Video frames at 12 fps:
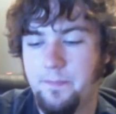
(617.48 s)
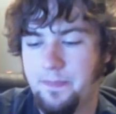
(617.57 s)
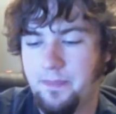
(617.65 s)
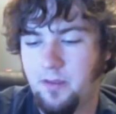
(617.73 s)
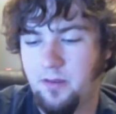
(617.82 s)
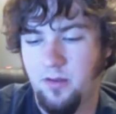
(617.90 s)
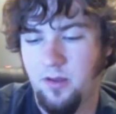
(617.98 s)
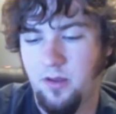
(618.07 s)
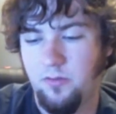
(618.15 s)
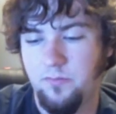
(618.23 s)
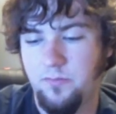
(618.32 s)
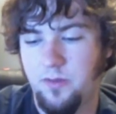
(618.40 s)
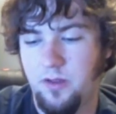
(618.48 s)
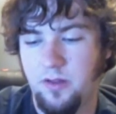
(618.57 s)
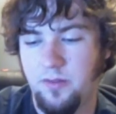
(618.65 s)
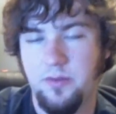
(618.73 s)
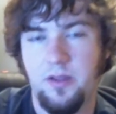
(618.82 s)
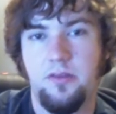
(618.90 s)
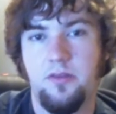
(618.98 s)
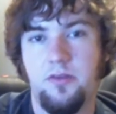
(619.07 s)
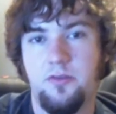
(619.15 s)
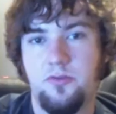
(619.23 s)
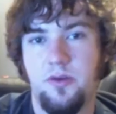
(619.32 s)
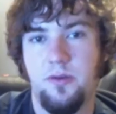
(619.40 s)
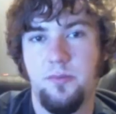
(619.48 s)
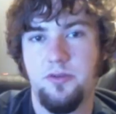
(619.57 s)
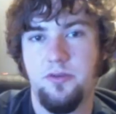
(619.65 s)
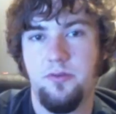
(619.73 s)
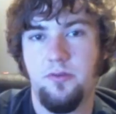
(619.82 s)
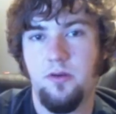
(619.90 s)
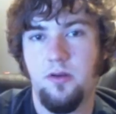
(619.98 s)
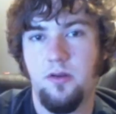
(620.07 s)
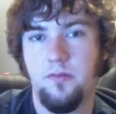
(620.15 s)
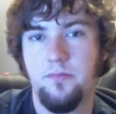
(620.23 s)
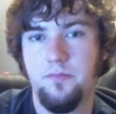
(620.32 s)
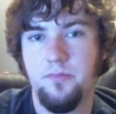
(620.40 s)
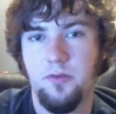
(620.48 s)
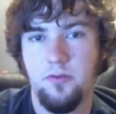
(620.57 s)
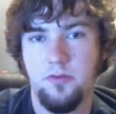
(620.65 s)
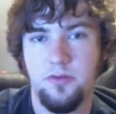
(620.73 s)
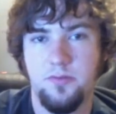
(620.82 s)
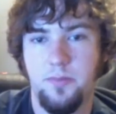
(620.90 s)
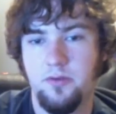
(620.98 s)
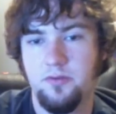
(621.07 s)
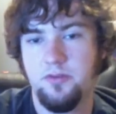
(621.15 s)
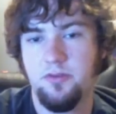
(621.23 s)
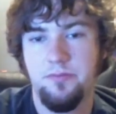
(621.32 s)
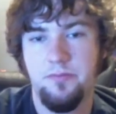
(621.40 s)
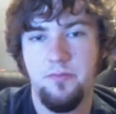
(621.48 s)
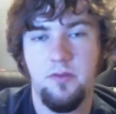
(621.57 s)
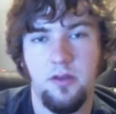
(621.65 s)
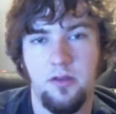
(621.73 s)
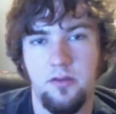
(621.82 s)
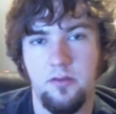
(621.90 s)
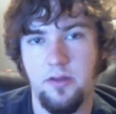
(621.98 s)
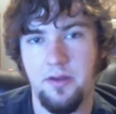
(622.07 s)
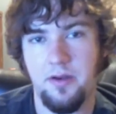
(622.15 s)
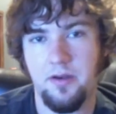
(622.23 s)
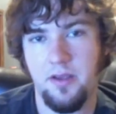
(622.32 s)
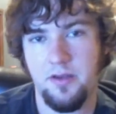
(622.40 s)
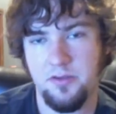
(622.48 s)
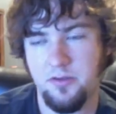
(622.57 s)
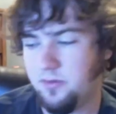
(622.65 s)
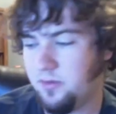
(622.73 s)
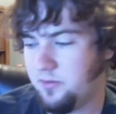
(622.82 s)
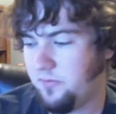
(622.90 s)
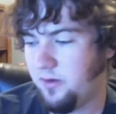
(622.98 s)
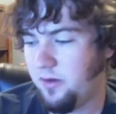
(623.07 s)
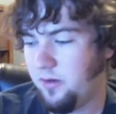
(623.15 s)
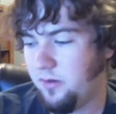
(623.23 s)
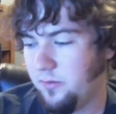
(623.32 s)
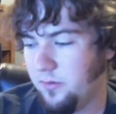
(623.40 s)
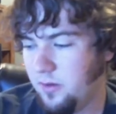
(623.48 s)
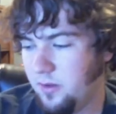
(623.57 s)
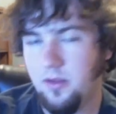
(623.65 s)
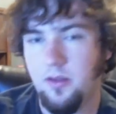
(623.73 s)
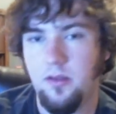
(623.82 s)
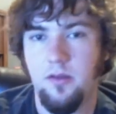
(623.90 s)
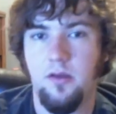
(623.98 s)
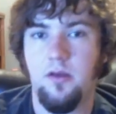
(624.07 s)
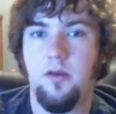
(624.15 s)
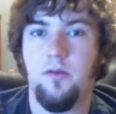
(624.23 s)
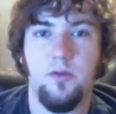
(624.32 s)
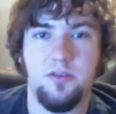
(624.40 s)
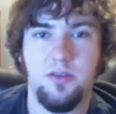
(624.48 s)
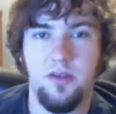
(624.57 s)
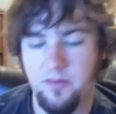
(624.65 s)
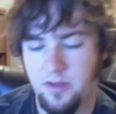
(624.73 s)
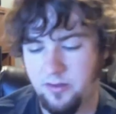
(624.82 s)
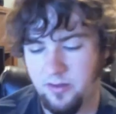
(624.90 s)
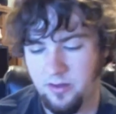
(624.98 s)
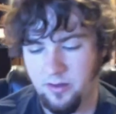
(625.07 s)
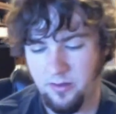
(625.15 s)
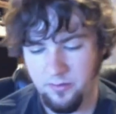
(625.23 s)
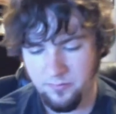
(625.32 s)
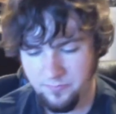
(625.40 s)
and I'll update the description or just post a little annotation on this video once I find that out.